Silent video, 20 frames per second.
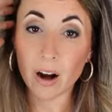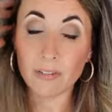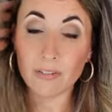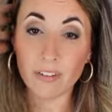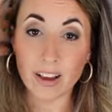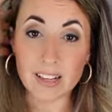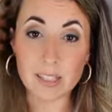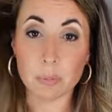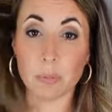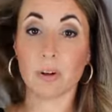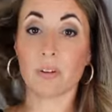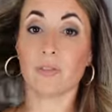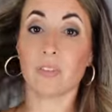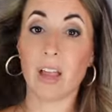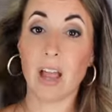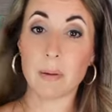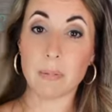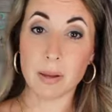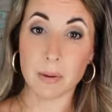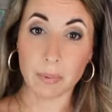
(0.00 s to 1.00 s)
Facebook
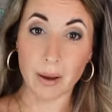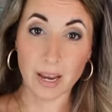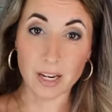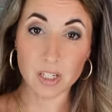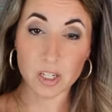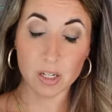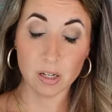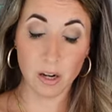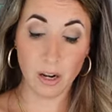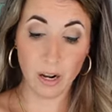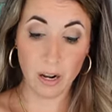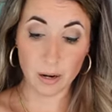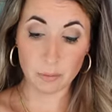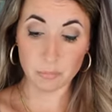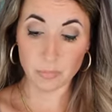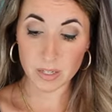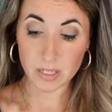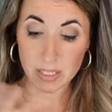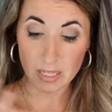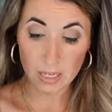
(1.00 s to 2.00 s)
VIP page.
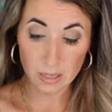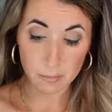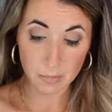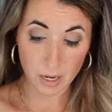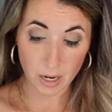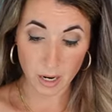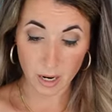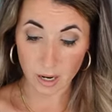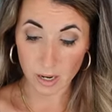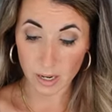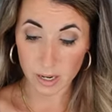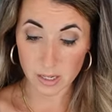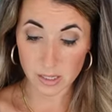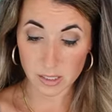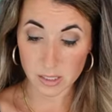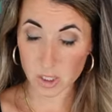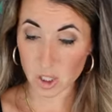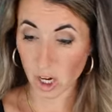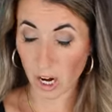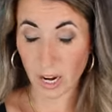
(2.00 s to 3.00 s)
Um, the team there
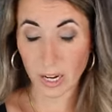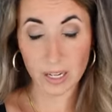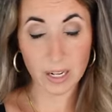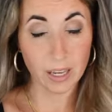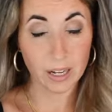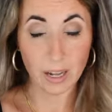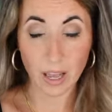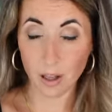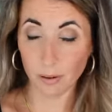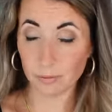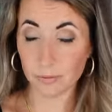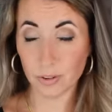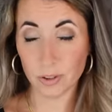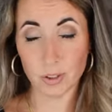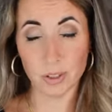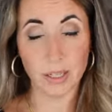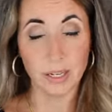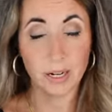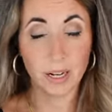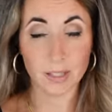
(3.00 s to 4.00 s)
is great and
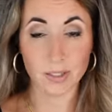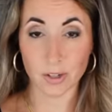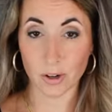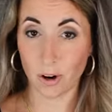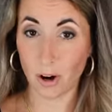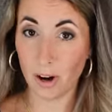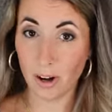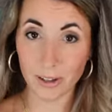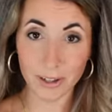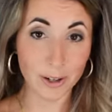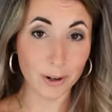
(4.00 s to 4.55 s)
helpful and answer all your